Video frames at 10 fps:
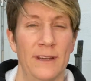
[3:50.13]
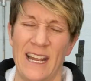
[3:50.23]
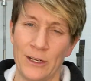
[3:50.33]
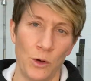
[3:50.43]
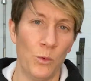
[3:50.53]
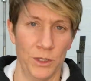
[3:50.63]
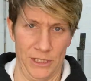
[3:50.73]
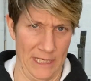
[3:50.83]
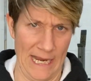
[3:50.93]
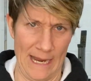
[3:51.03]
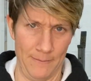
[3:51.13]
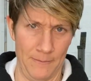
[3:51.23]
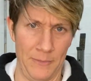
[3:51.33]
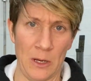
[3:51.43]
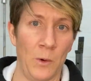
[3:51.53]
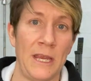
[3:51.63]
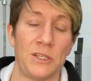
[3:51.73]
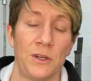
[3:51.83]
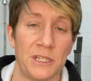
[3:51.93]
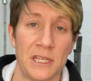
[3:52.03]
An adult wants to hit big
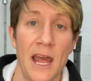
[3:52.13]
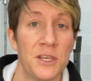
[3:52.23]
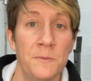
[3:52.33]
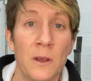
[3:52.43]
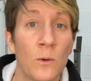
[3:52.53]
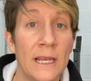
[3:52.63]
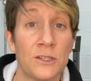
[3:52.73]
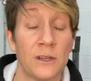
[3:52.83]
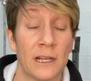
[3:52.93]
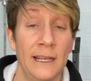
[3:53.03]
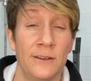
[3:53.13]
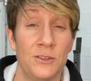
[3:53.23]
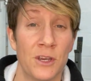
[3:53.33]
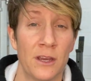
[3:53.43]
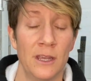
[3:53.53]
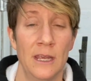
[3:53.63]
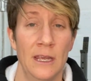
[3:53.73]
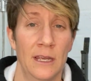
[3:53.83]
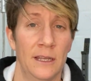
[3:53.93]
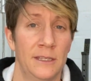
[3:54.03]
weights on a snatch, big weights on a clean and jerk,
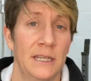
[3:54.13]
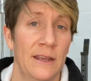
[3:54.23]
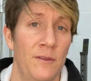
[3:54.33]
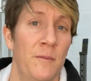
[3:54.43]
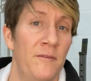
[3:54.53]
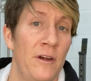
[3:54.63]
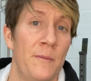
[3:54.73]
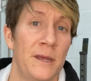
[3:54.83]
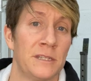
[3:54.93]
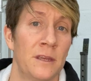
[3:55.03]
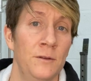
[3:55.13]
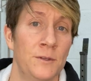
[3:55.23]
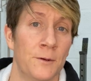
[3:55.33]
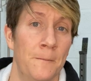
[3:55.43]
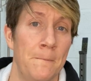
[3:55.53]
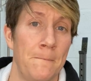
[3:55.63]
to give them the very best total.